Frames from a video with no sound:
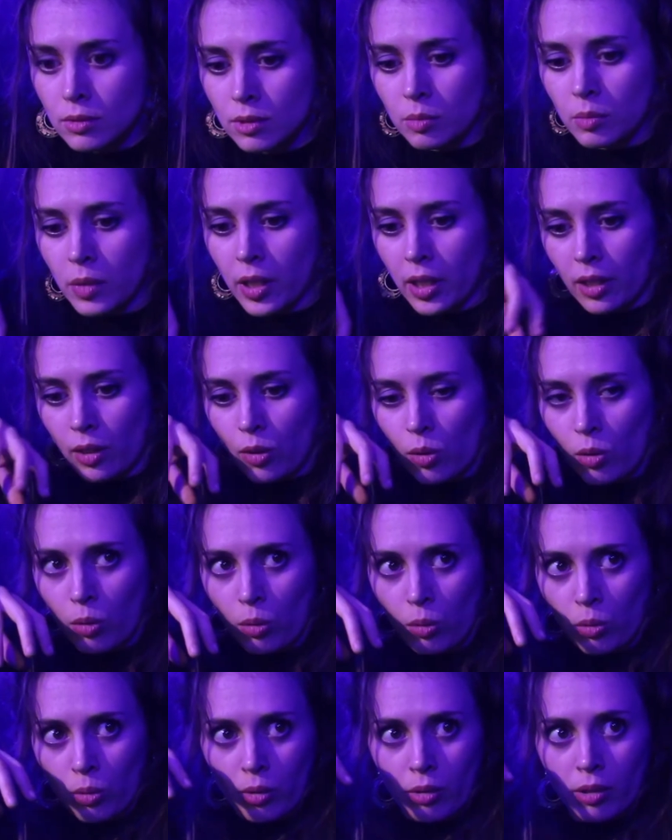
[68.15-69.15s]
I'm like an
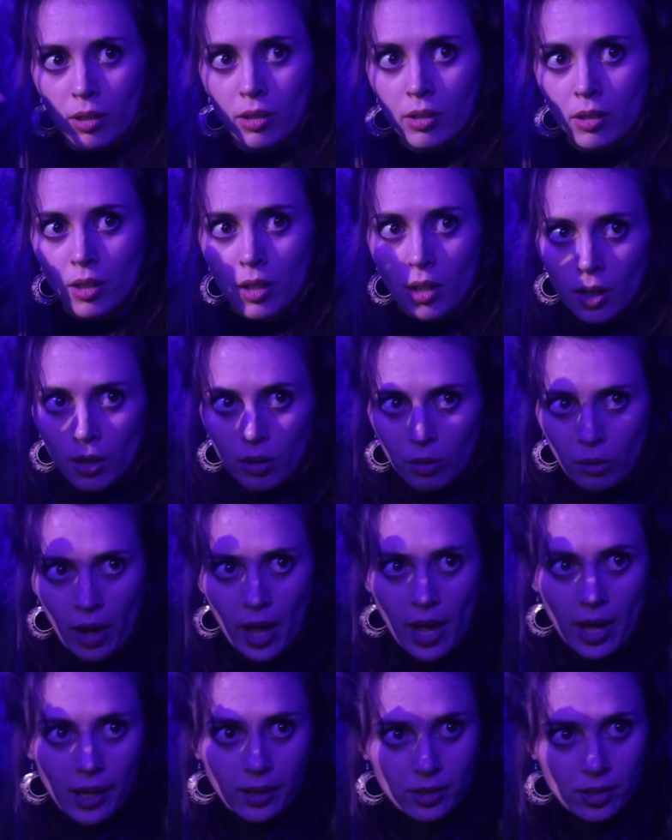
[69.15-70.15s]
old
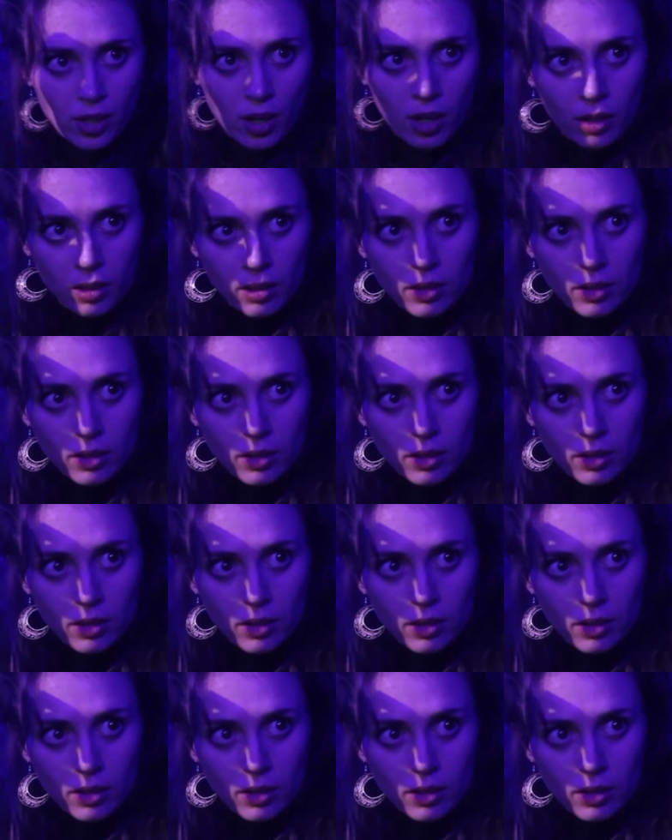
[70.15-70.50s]
rag doll.